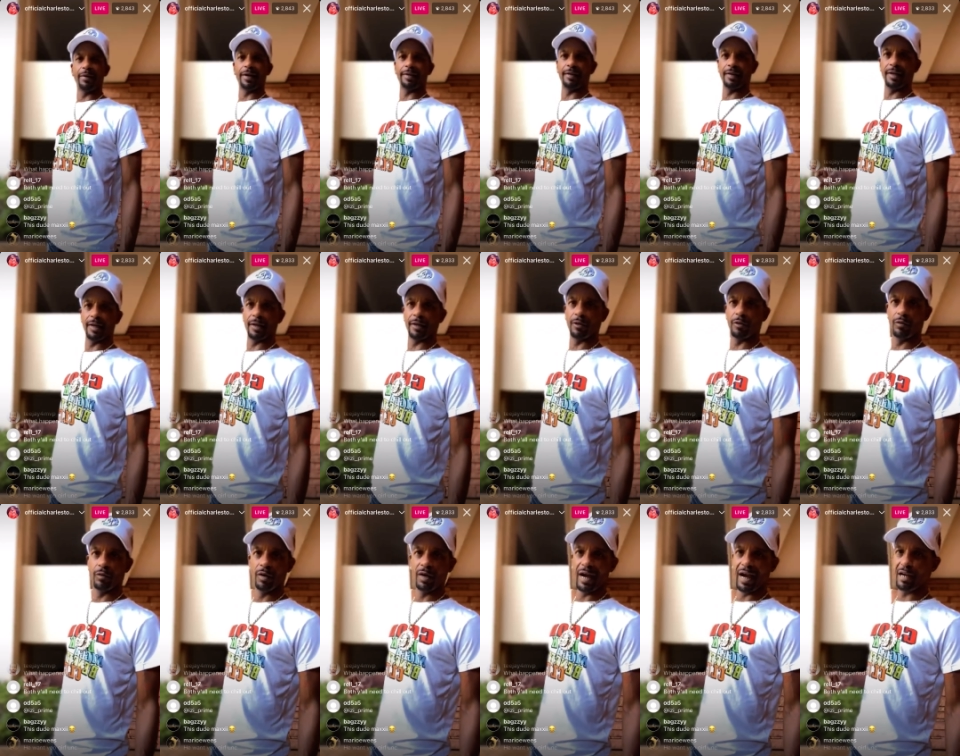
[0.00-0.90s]
out the
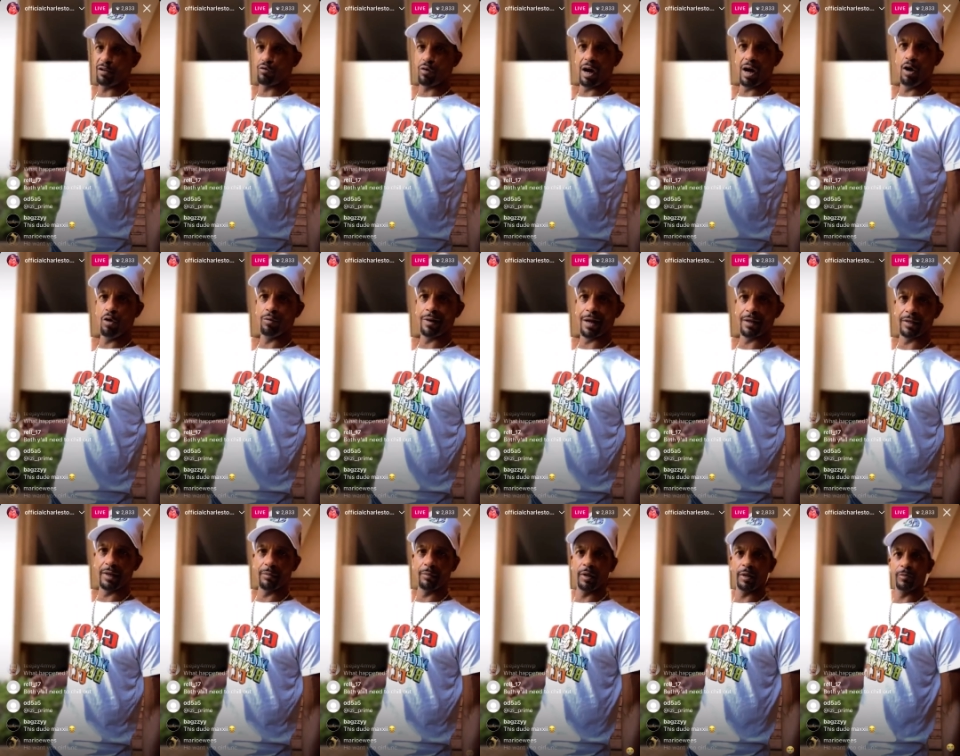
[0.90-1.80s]
ghetto. I crawled
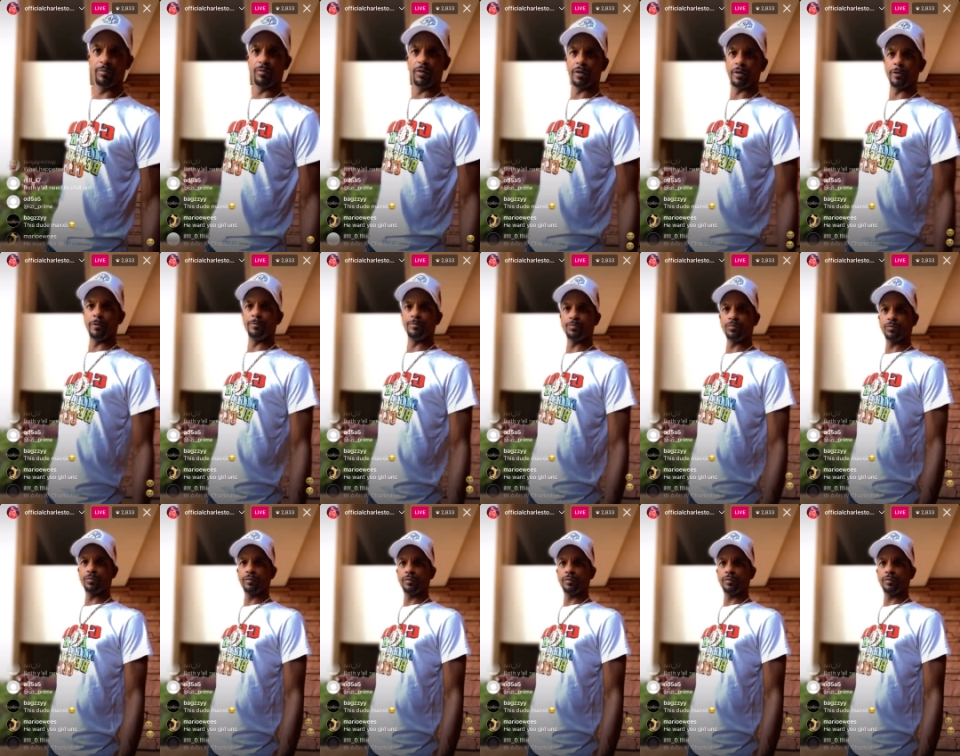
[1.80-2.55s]
out that motherfucker.